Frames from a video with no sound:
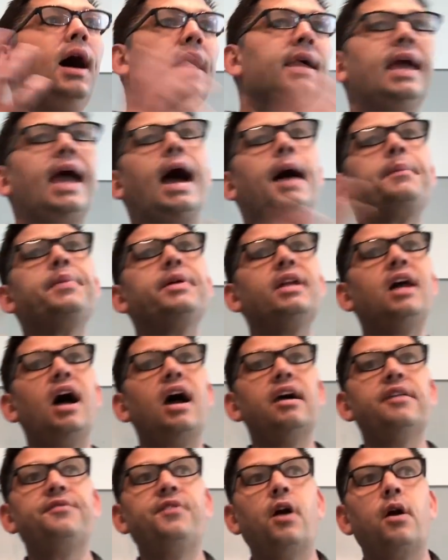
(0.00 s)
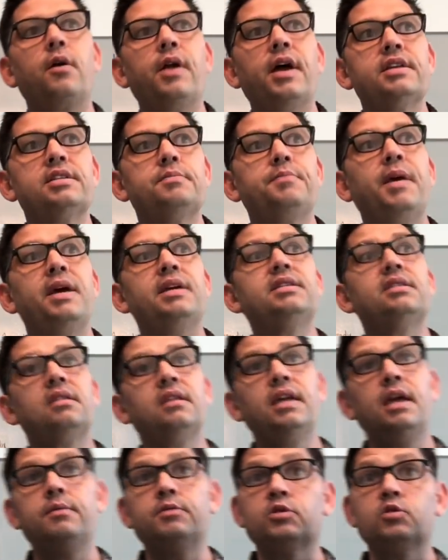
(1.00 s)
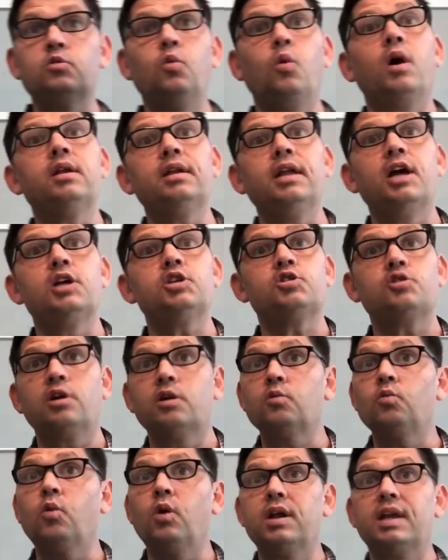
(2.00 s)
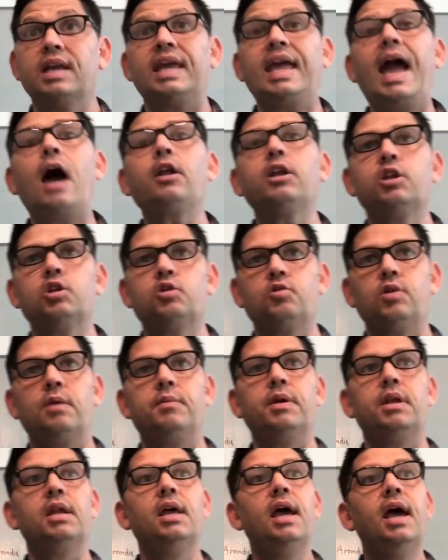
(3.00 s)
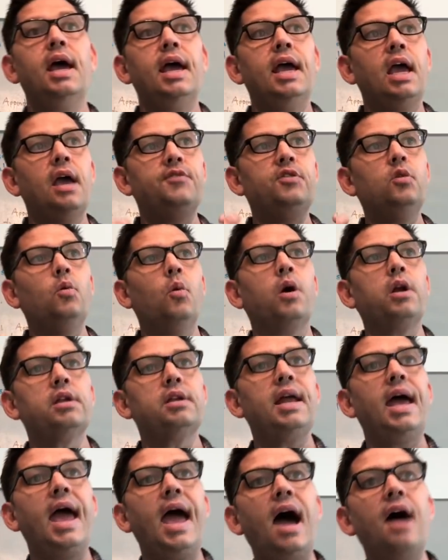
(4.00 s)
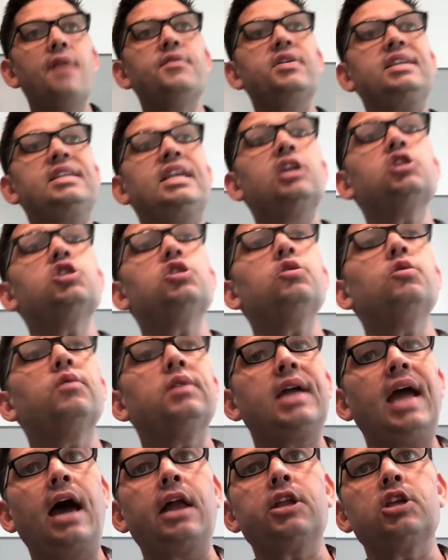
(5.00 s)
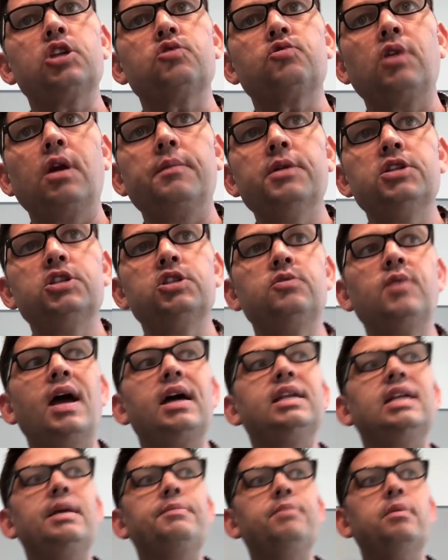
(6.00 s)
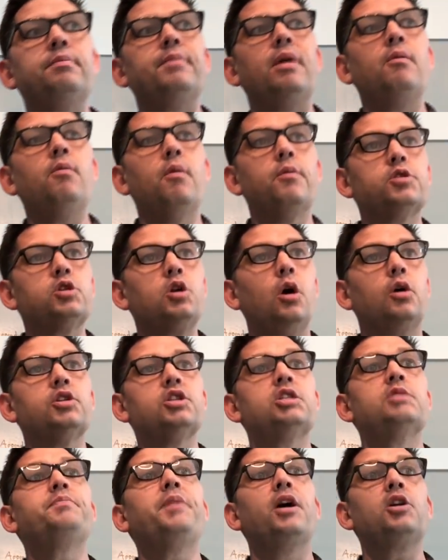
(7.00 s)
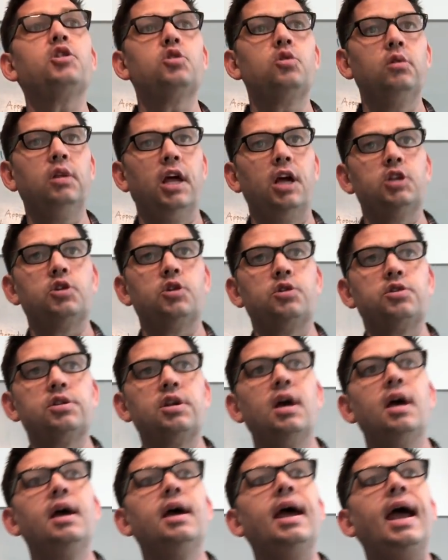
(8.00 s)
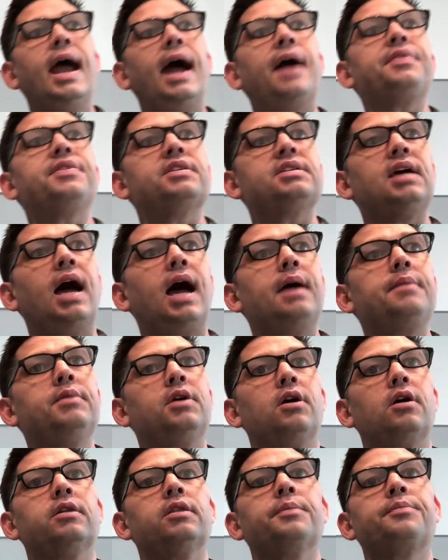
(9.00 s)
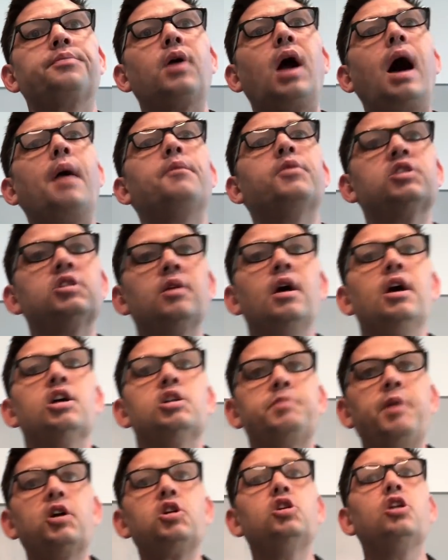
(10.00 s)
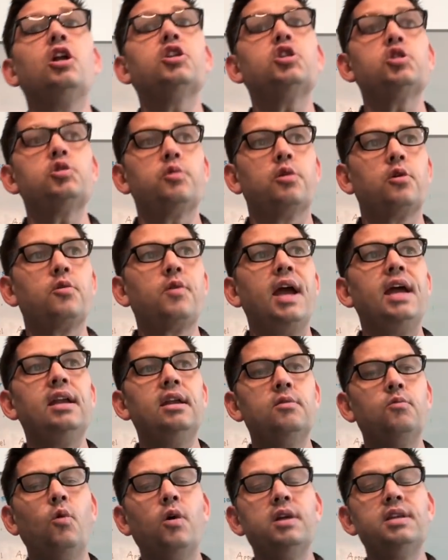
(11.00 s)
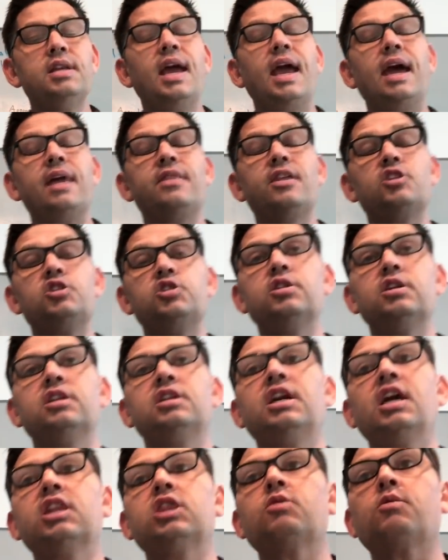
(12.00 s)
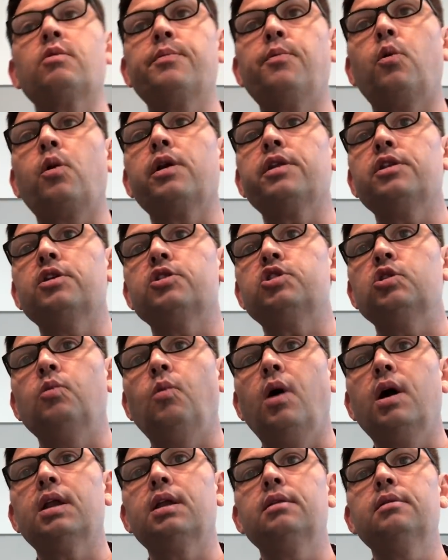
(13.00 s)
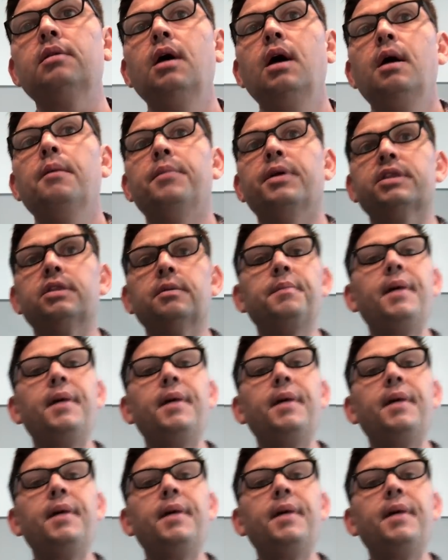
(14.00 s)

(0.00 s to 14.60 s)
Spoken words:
a GAAP and IFRS. Basically, it was one ledger and one accounting treatment. If you wanted to have additional accounting treatments, you had to implement what was called special ledgers at the time here. And the problem was, special ledgers were great in one hand that you could get the reporting that you wanted, but the